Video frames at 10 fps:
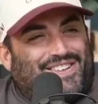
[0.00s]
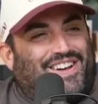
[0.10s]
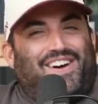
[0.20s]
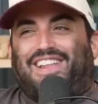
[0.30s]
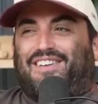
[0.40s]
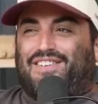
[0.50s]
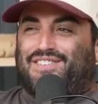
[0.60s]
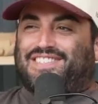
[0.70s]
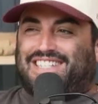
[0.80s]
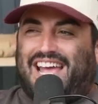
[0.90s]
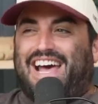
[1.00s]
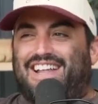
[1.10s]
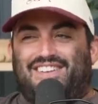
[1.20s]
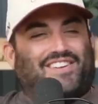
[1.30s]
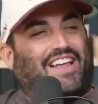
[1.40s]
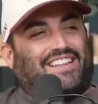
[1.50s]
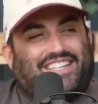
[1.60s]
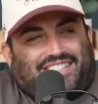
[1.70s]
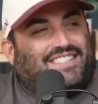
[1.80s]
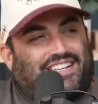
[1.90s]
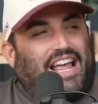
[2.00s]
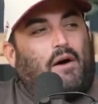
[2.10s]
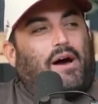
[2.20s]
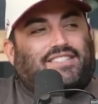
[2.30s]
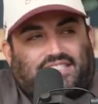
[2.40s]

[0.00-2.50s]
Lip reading: You know, when you stand and you're this isn't how I